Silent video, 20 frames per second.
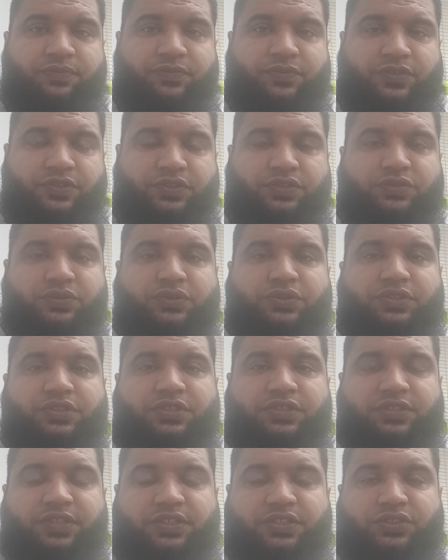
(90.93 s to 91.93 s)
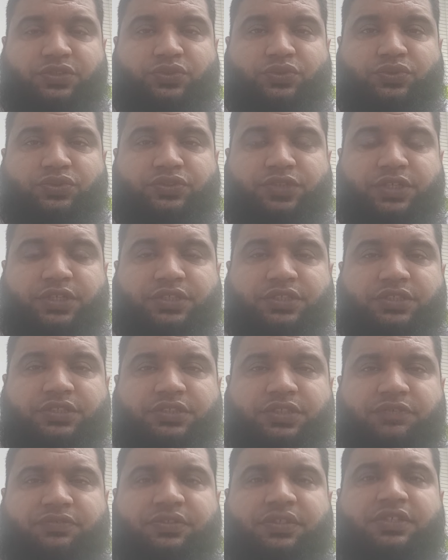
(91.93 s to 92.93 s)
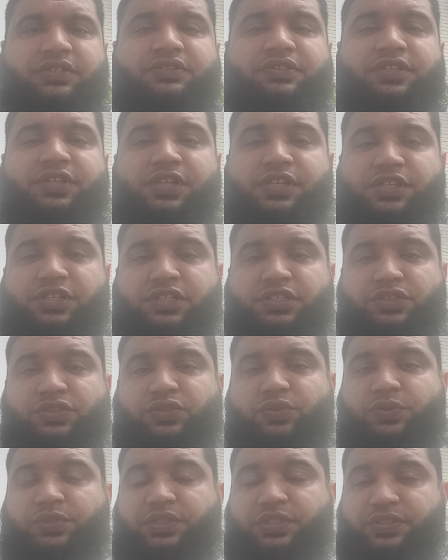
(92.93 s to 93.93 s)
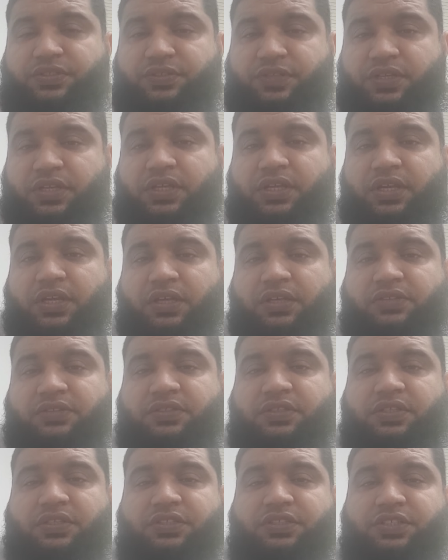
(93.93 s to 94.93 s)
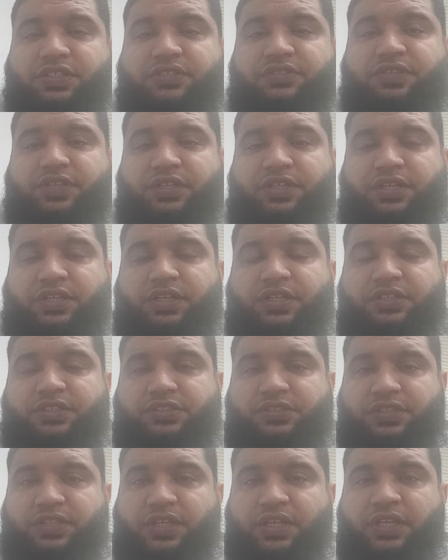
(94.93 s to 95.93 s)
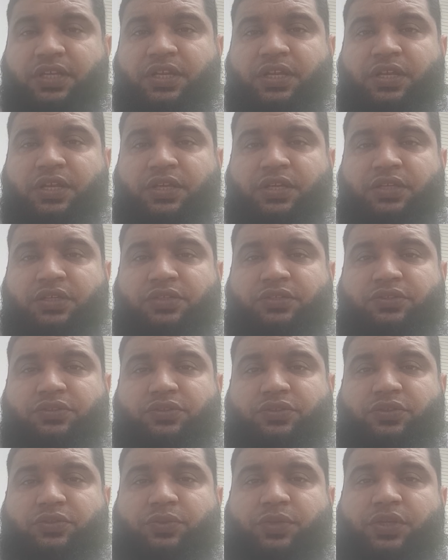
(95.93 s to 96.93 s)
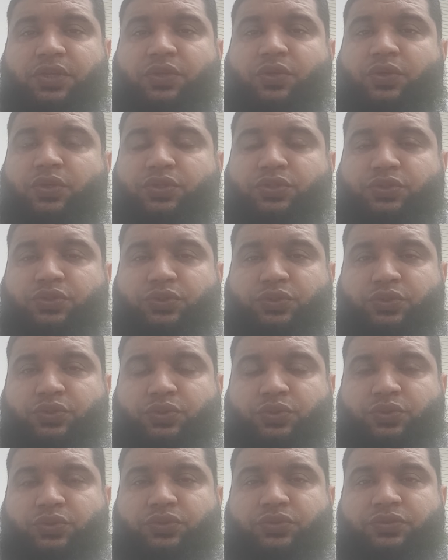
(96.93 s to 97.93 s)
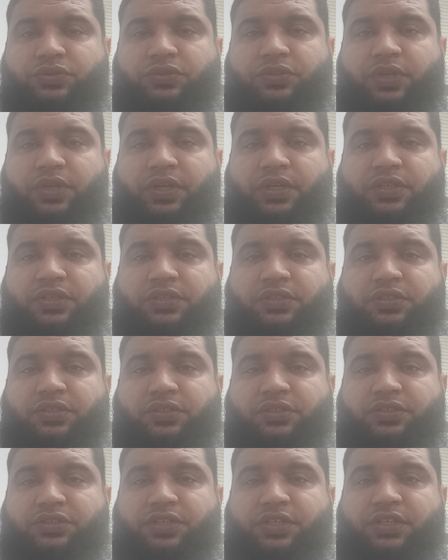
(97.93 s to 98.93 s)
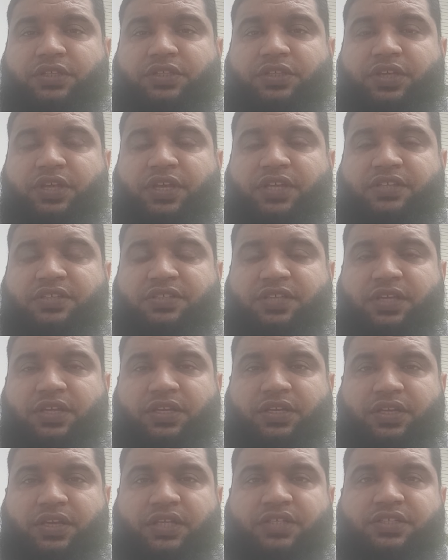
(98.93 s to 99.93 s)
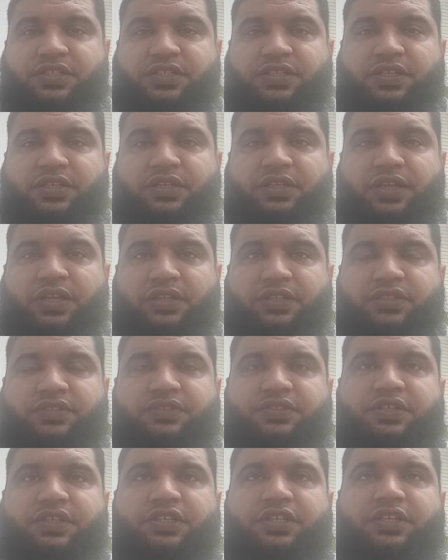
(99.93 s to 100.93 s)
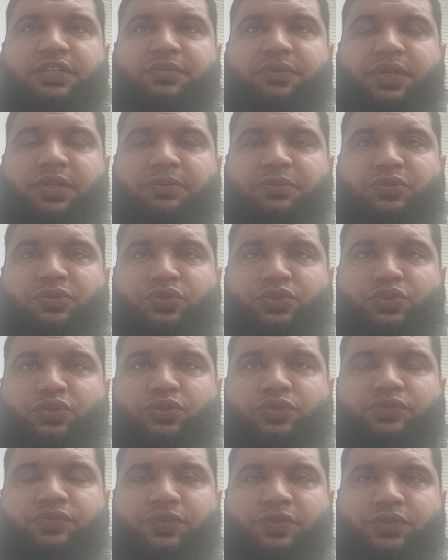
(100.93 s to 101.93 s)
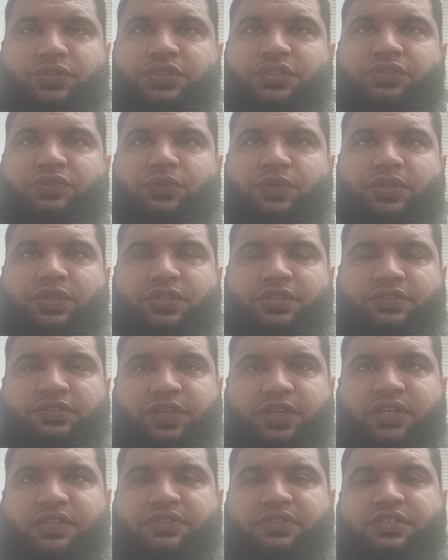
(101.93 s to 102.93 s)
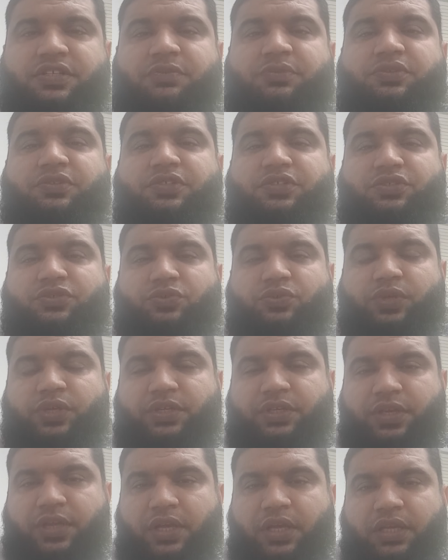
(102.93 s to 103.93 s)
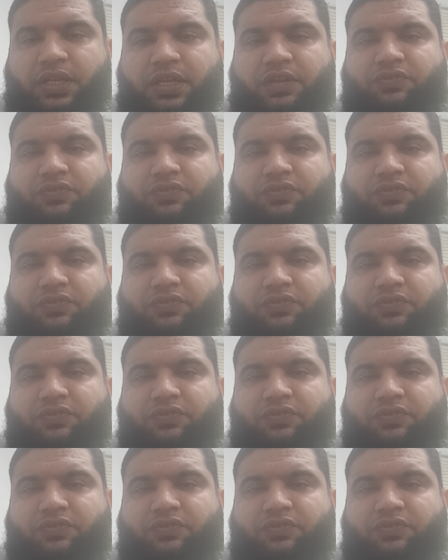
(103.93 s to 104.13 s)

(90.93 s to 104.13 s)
So these are the two standards. If there is any issue with the siliceous aggregate are there, so we are going to use and check the ASR reaction, and the standard we have to use for this one is ASTM C289.